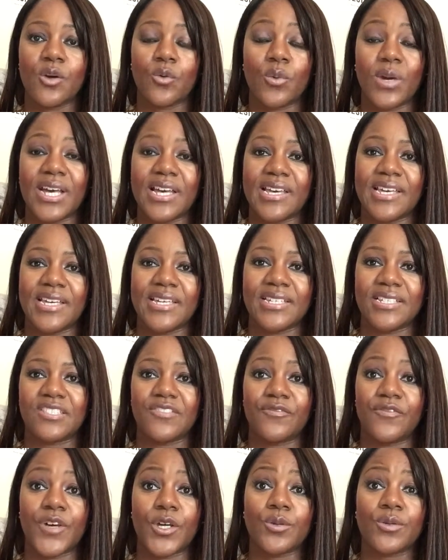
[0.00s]
where it
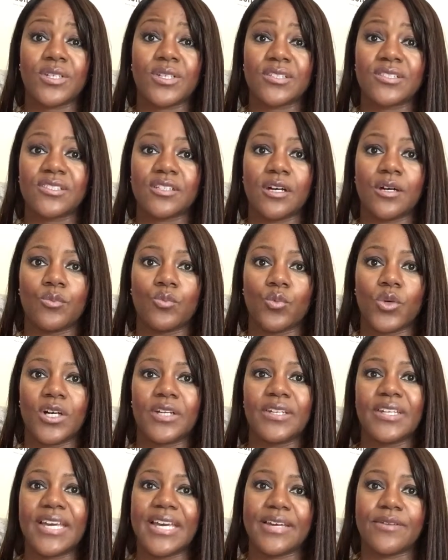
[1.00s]
is focused on
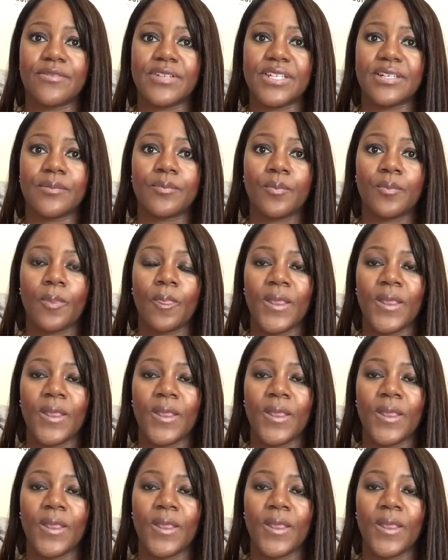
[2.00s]
one area.